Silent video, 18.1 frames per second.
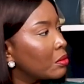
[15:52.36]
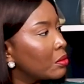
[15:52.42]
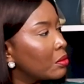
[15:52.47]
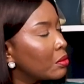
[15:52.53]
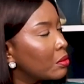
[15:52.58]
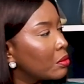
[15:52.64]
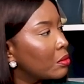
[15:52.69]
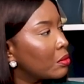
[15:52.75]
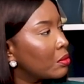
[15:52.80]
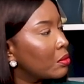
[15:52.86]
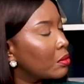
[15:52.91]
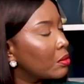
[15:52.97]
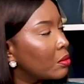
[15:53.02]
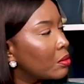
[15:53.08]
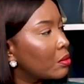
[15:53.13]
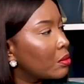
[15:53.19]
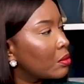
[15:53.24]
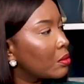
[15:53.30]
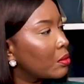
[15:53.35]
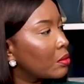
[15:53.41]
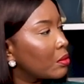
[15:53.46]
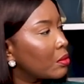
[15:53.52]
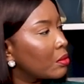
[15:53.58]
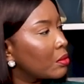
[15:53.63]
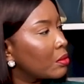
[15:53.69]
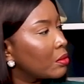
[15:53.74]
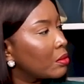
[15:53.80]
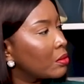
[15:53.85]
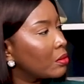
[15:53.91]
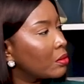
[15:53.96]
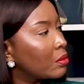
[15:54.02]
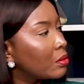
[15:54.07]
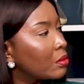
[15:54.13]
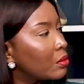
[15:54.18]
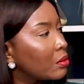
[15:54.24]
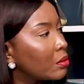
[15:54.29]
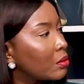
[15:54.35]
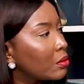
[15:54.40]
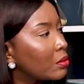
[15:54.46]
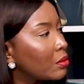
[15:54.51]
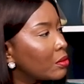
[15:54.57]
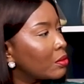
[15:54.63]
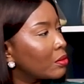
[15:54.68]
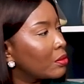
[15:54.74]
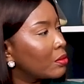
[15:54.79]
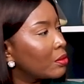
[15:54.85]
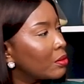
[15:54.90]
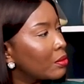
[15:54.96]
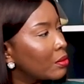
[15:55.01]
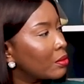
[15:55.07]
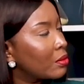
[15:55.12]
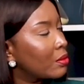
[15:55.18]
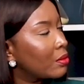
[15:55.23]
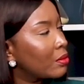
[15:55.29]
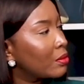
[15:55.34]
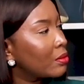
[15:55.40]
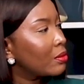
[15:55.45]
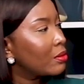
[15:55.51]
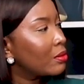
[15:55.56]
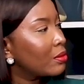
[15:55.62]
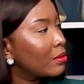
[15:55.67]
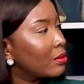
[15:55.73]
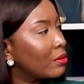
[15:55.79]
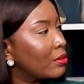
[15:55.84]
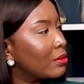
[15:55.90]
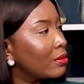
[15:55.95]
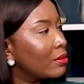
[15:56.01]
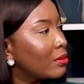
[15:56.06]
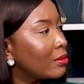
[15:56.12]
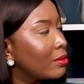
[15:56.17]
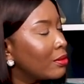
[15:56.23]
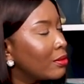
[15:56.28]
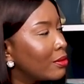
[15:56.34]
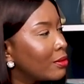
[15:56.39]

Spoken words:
[no speech]